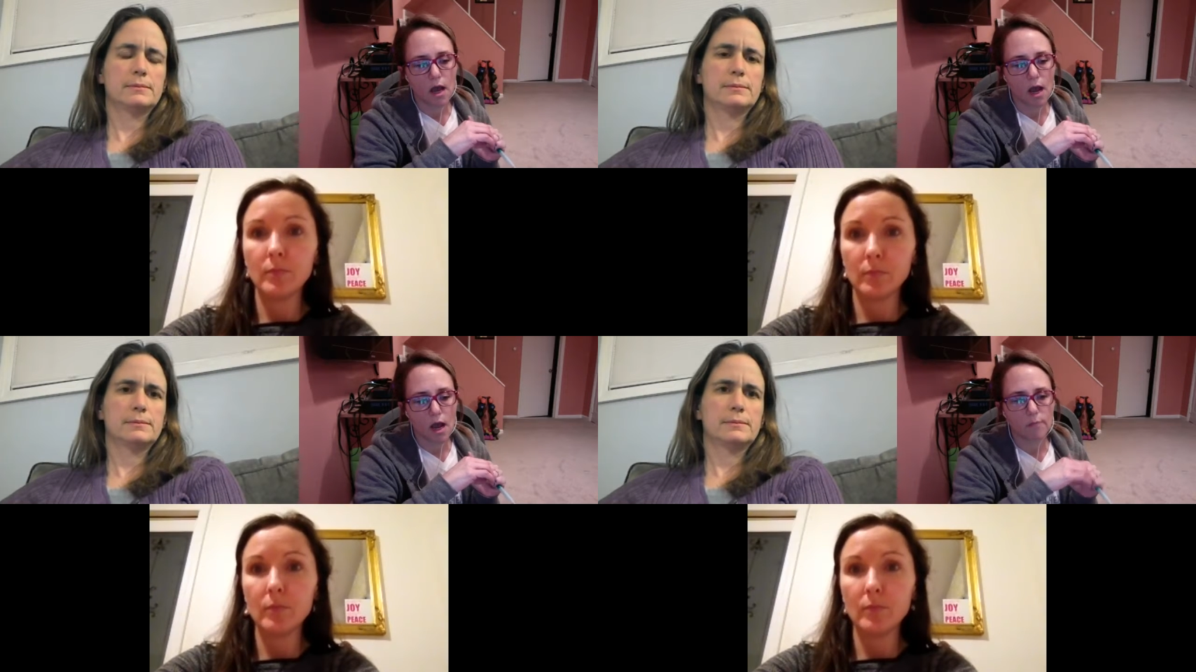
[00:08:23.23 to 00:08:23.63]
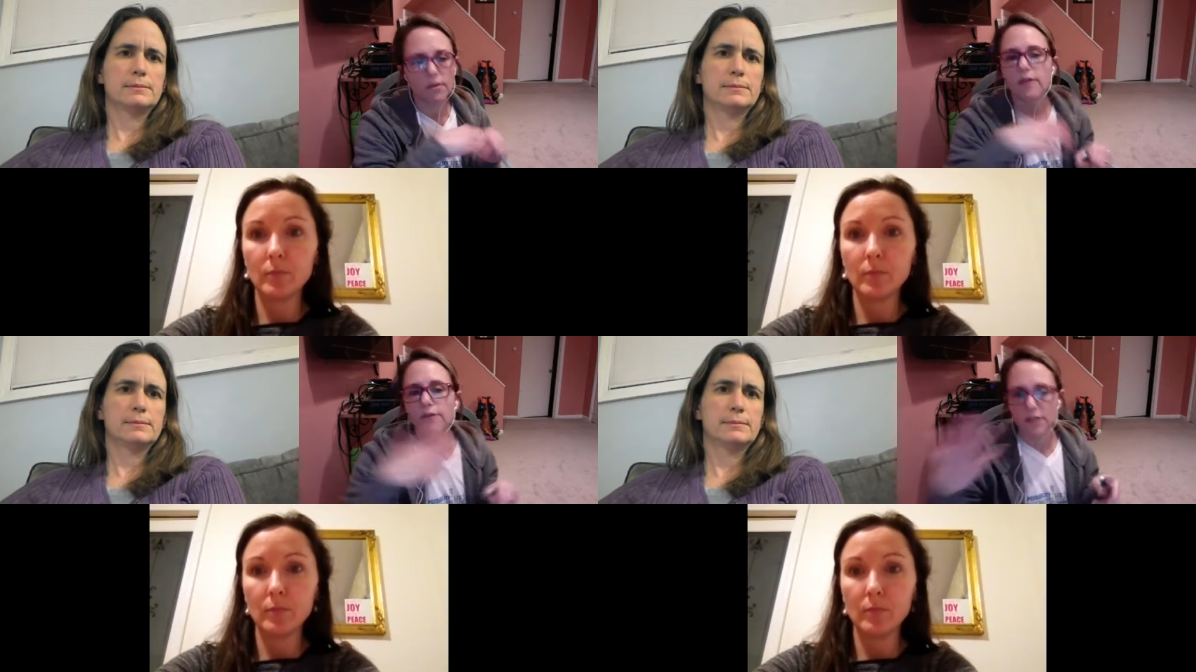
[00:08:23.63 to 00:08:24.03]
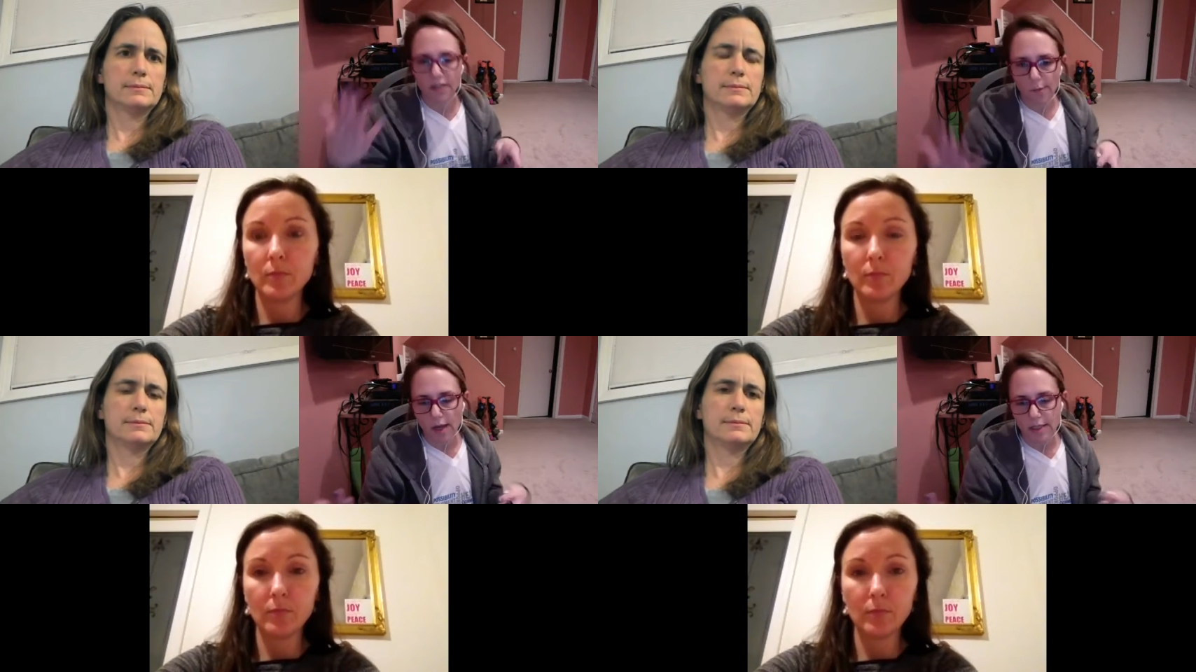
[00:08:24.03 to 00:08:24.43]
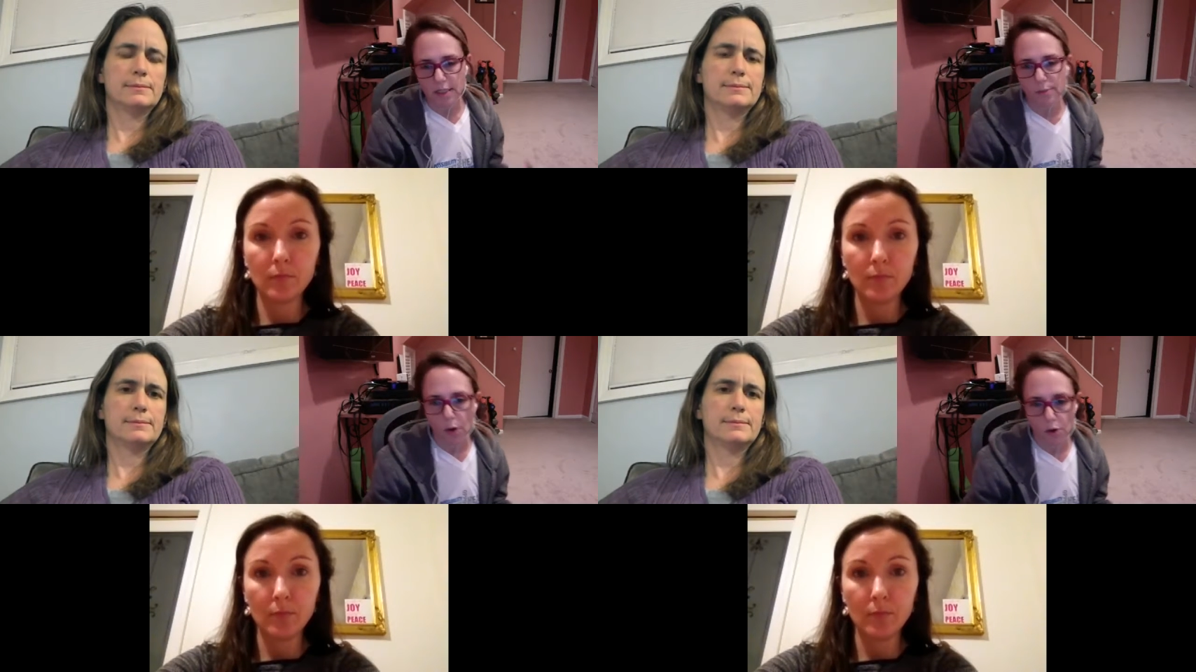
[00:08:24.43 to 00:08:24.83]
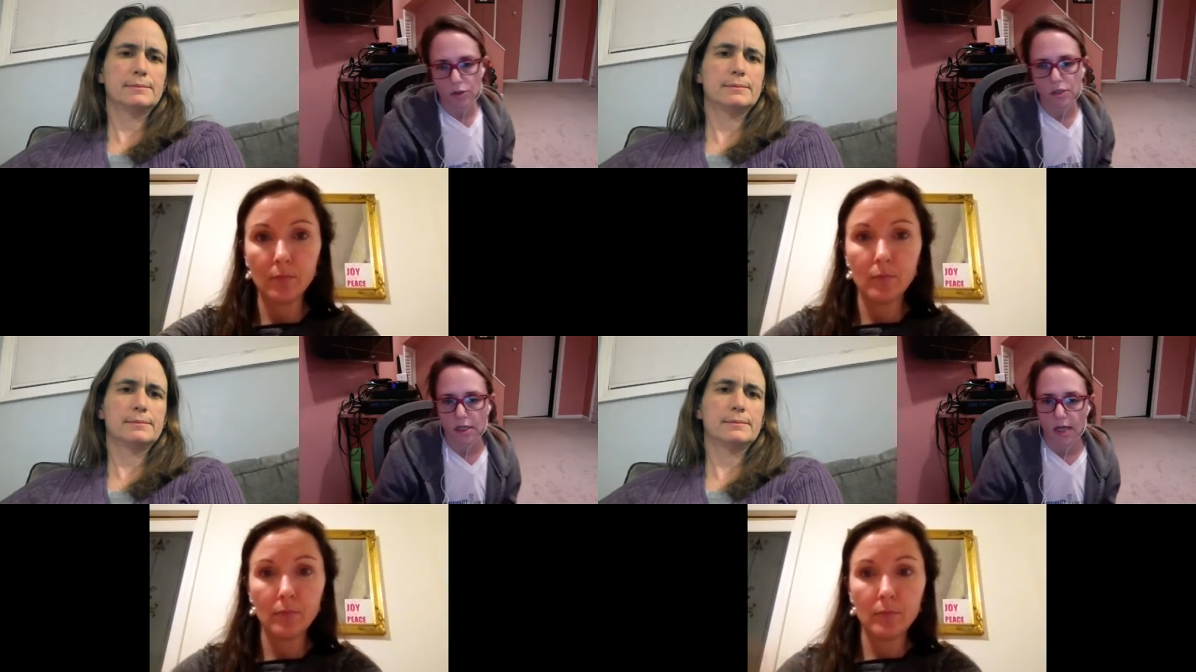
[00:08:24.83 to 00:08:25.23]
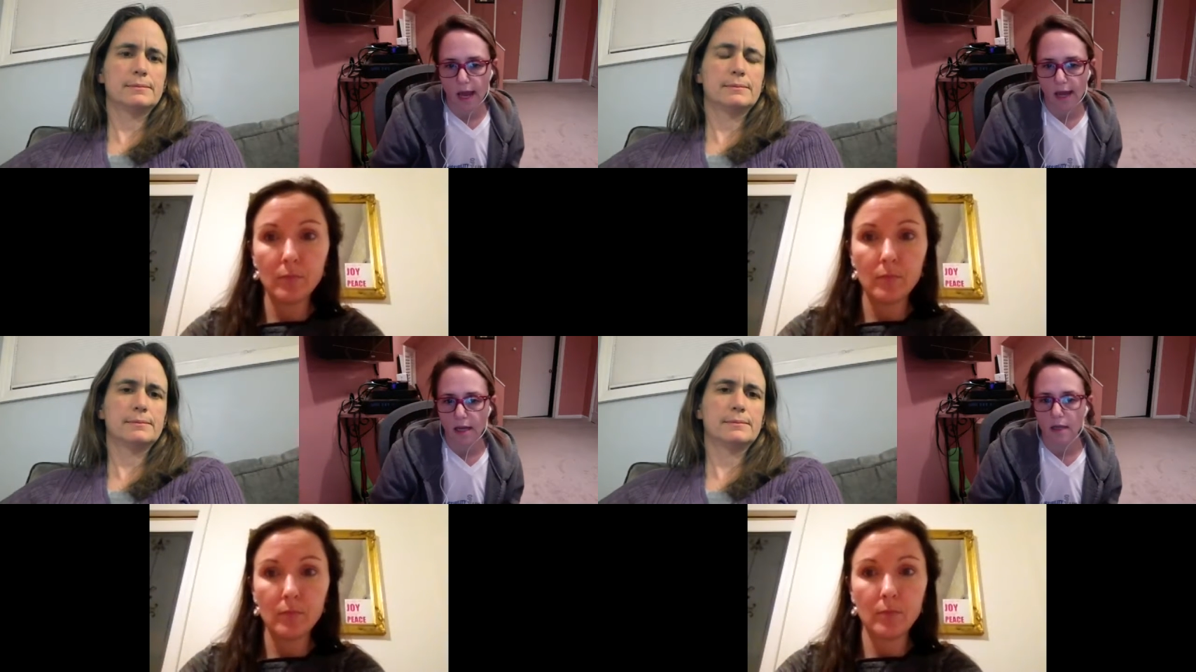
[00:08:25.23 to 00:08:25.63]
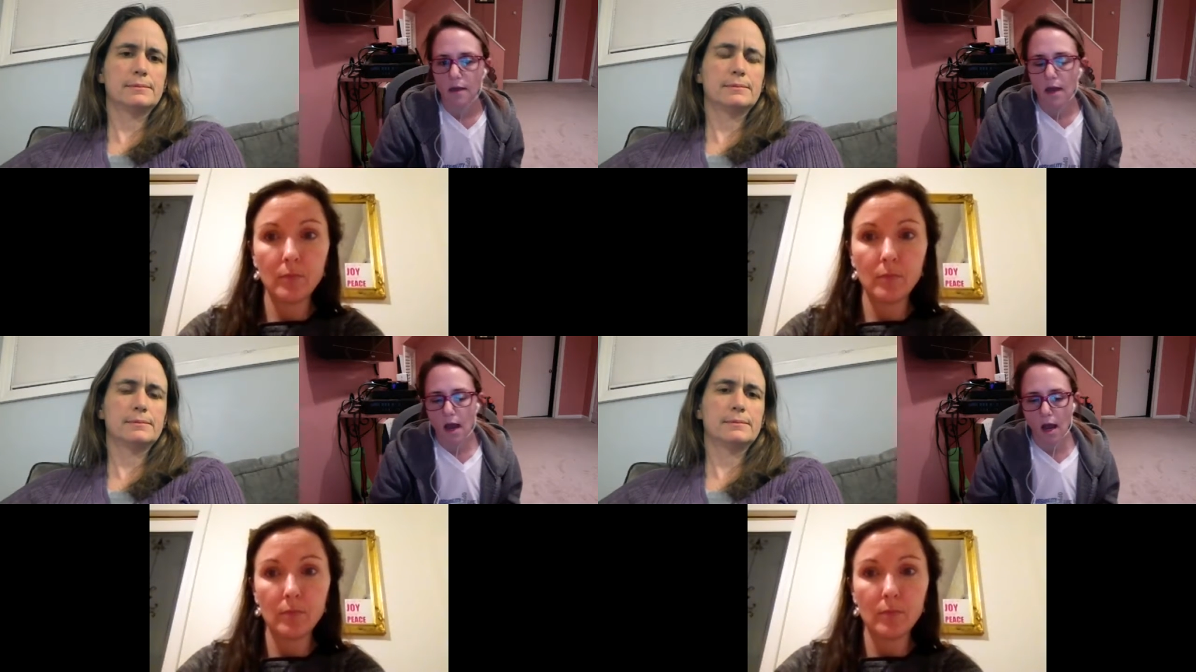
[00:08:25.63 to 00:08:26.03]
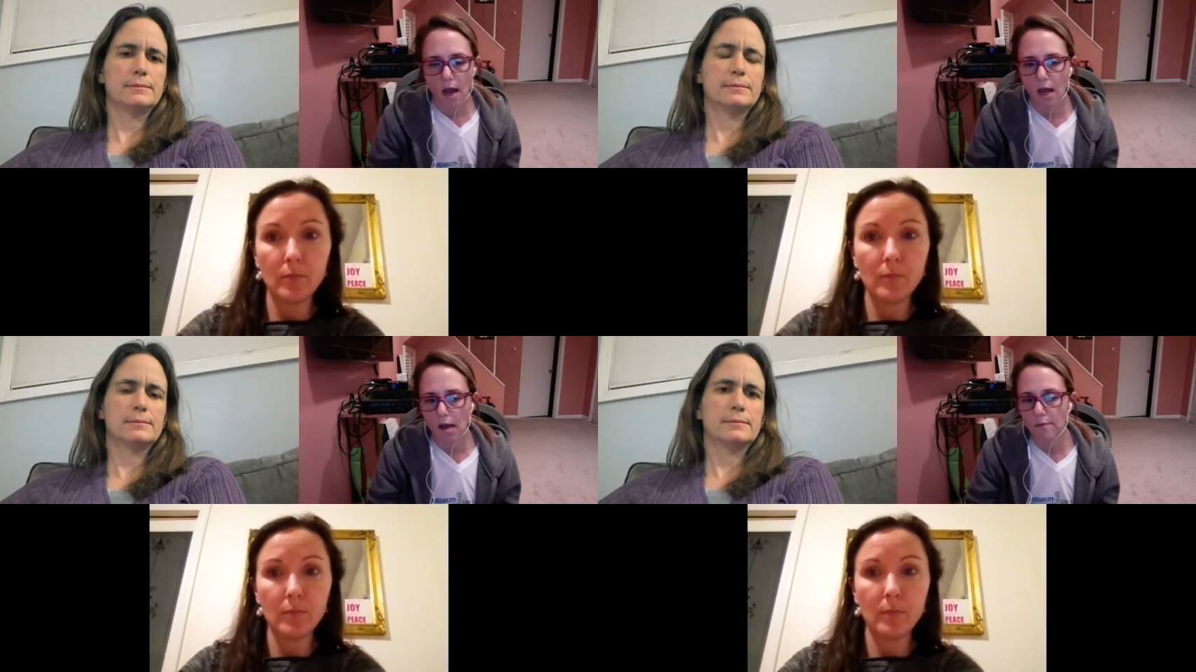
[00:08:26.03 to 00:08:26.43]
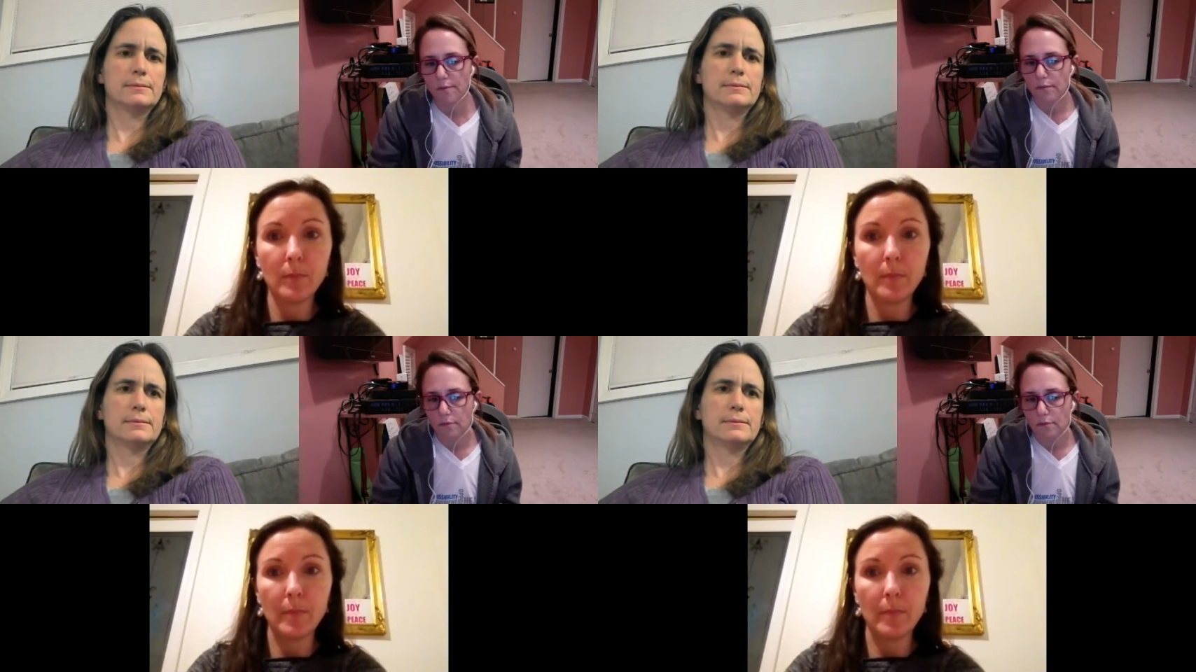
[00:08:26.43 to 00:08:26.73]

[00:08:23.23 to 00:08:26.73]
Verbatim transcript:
Speaker 1: um, like, for example, I did a post today um,